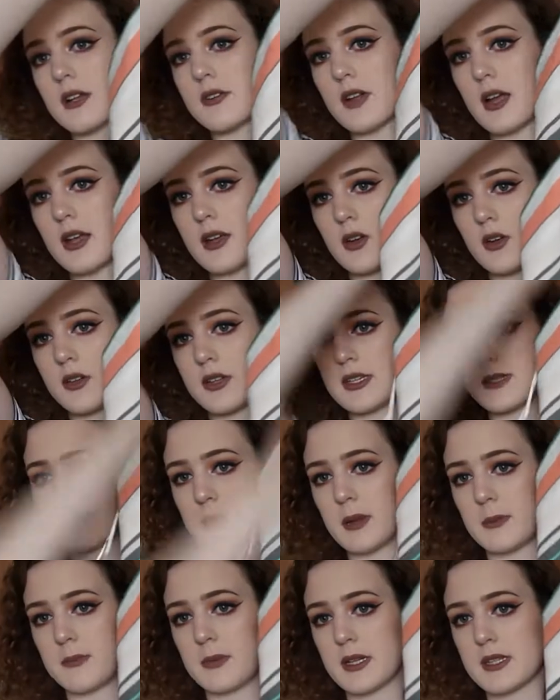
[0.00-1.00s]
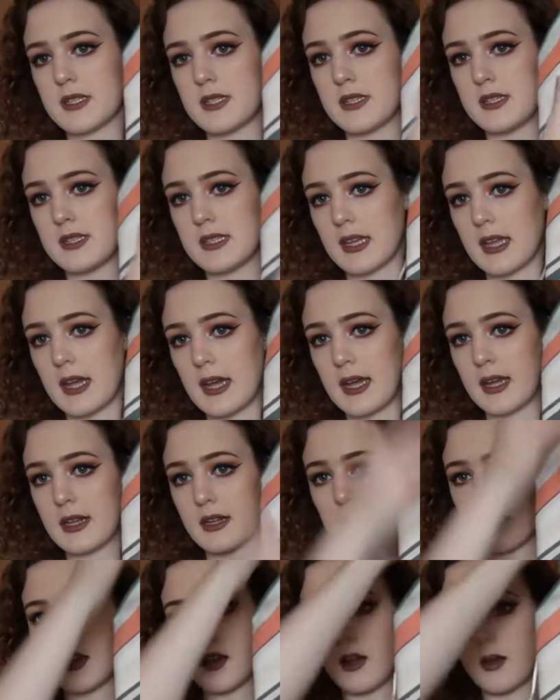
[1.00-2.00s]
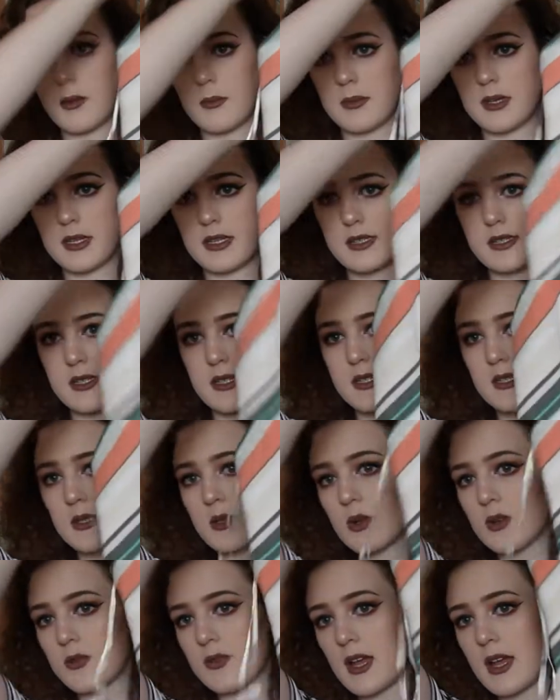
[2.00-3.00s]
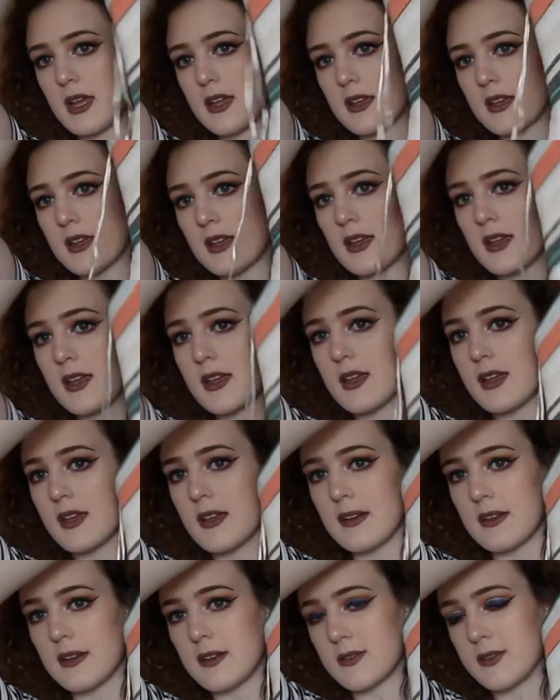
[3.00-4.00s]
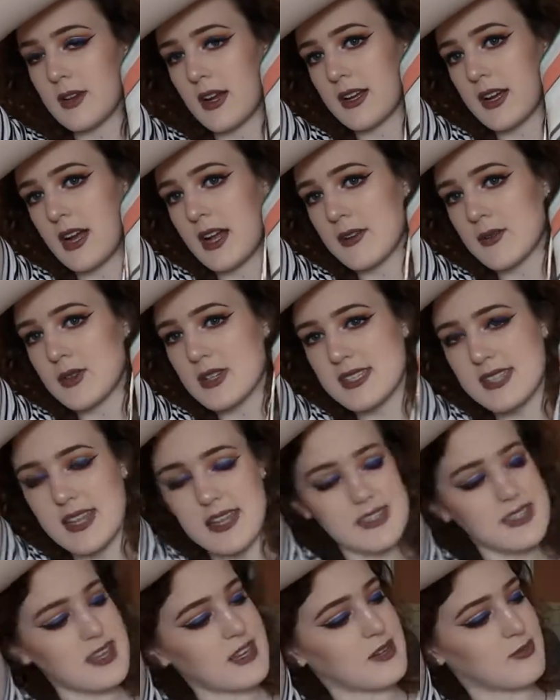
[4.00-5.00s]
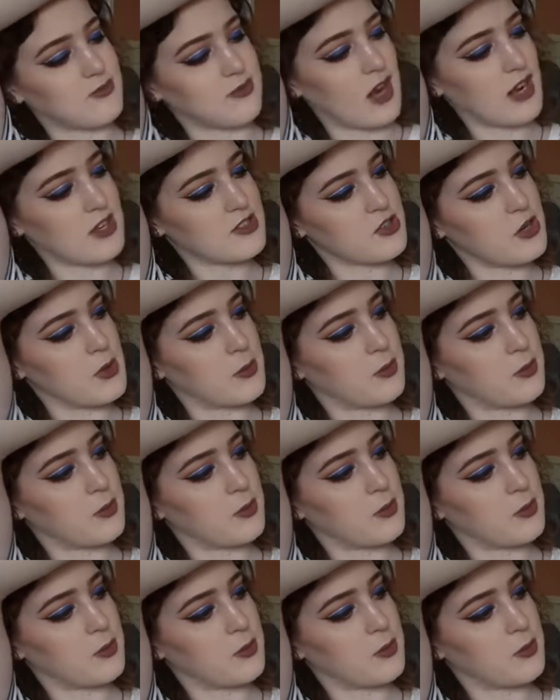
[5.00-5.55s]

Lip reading: of like got these big buttons again. It's this sort of like, I kind of want to say it's like a retro